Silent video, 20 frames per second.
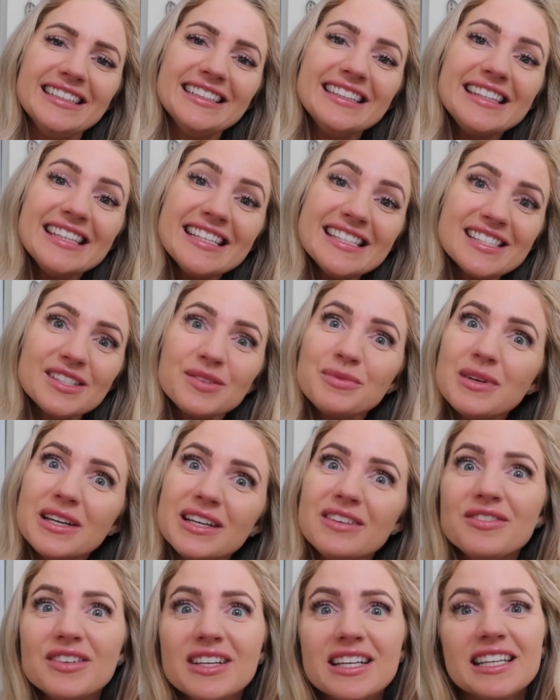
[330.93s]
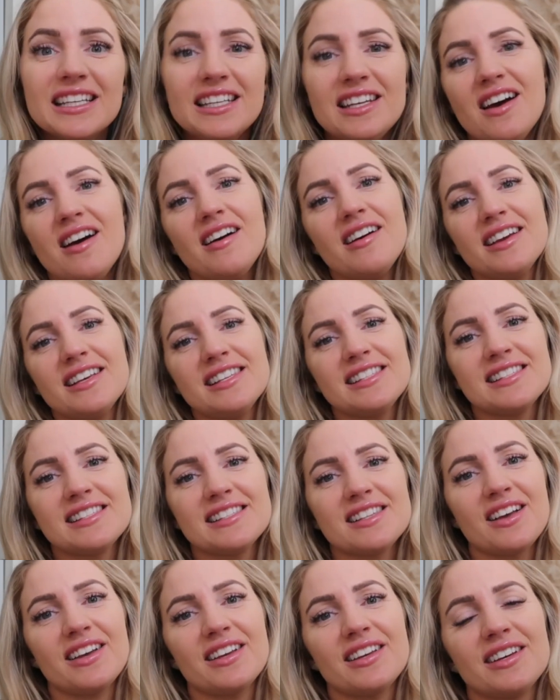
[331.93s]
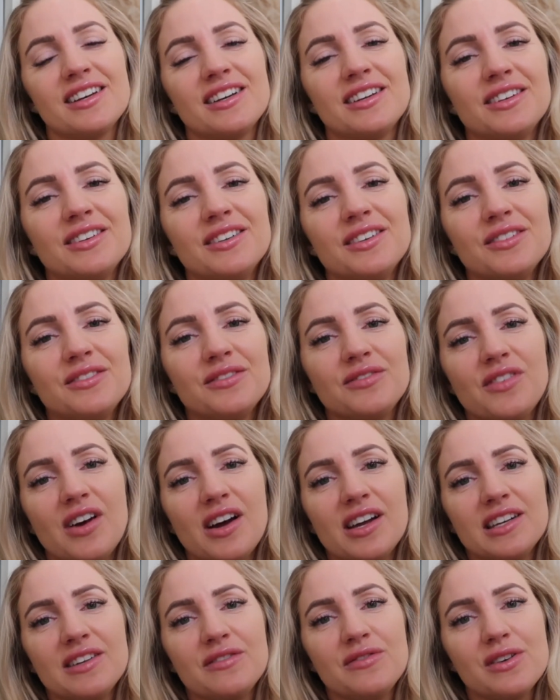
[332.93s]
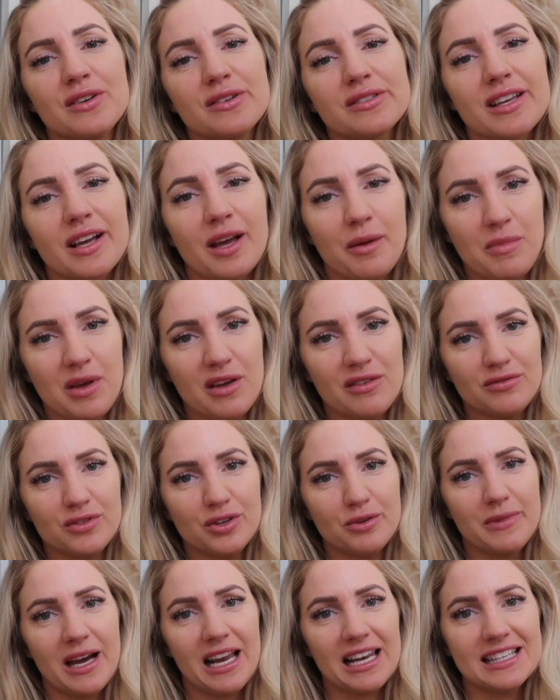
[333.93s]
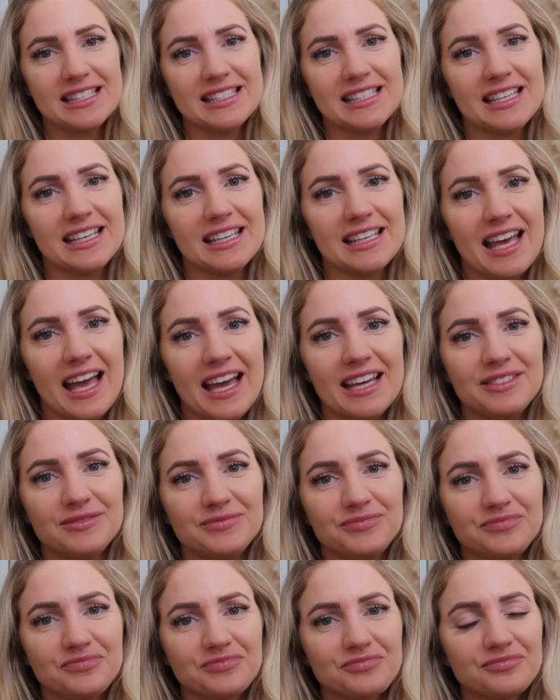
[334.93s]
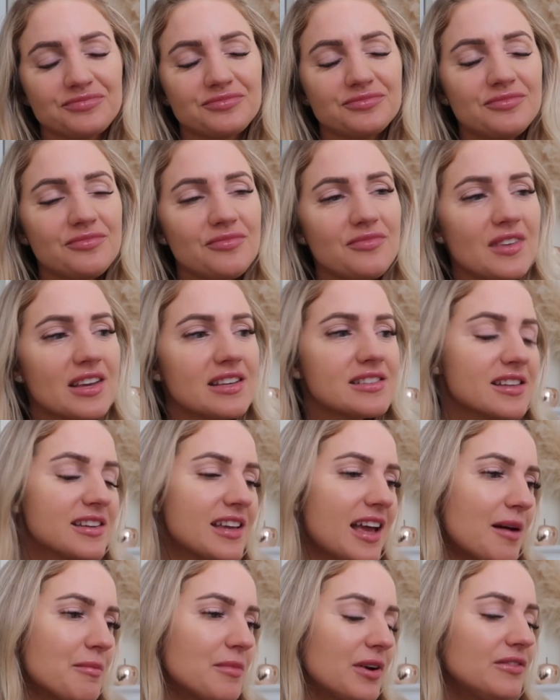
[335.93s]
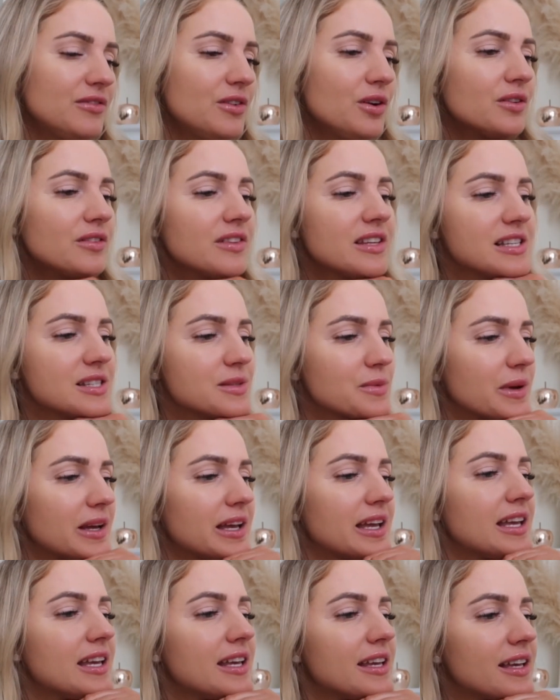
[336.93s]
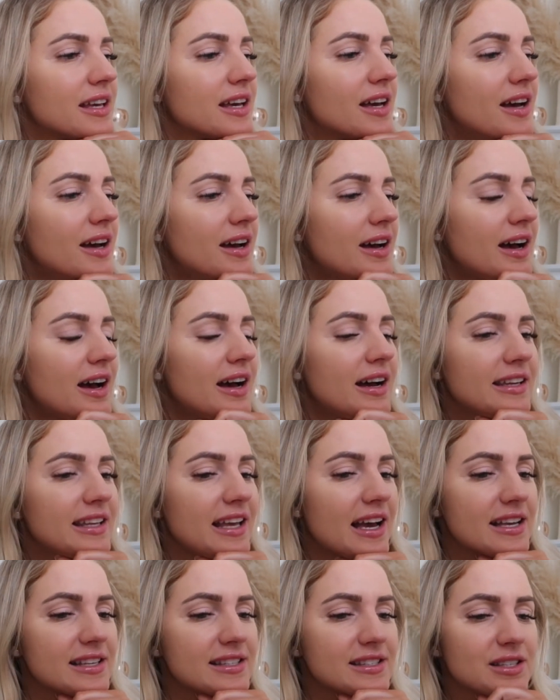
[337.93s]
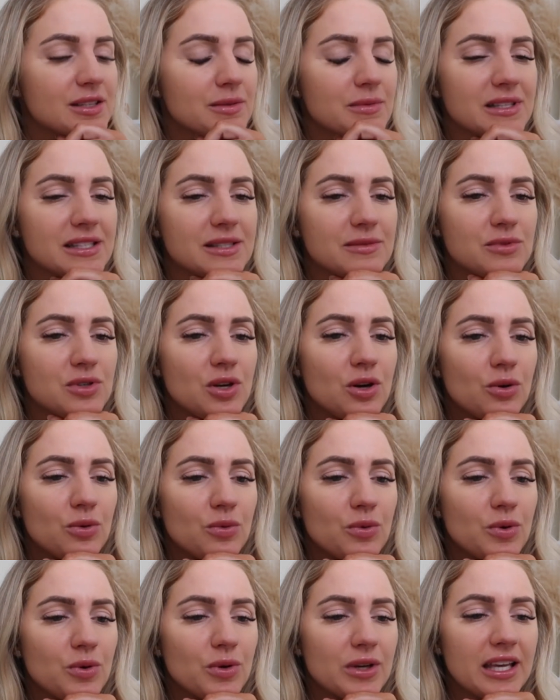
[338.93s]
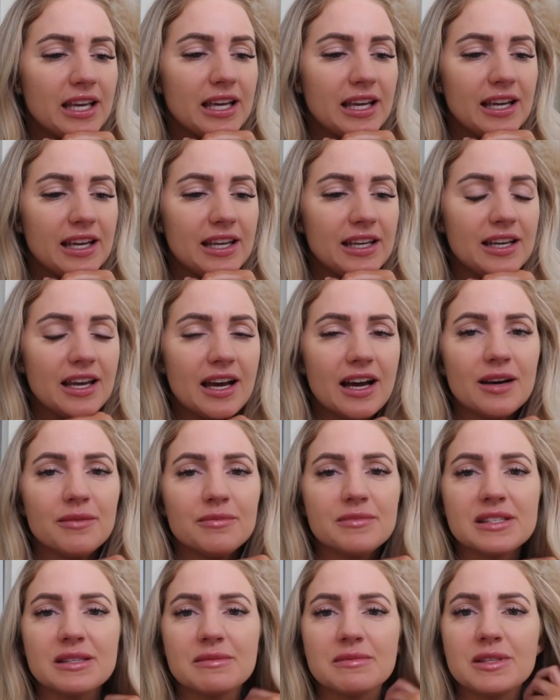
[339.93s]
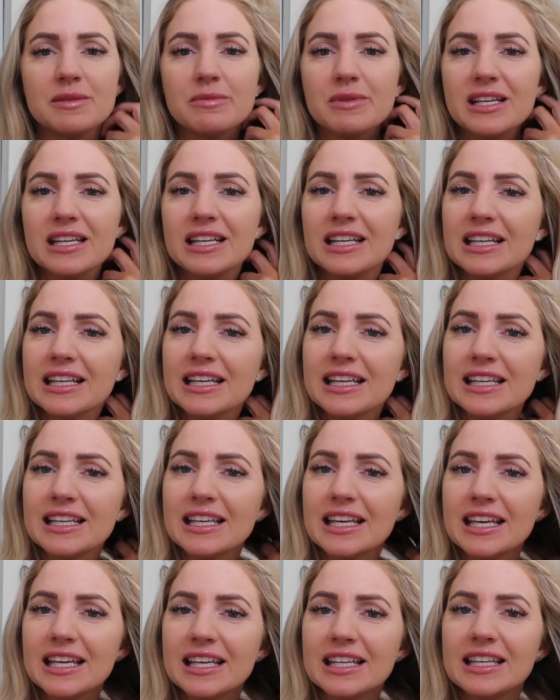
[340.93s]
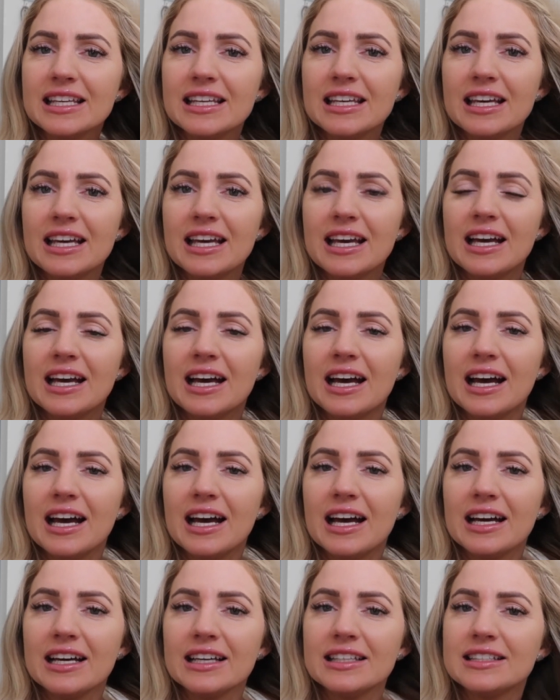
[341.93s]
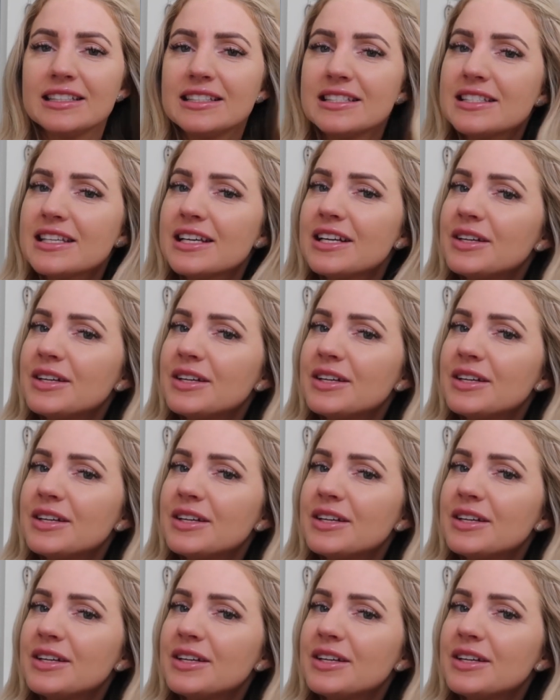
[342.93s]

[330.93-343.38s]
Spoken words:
This will be really nice, like finally feels like a bit of normality again. So yeah, my vlog this week, yeah, it's gonna be some dog walking, some spring cleaning, and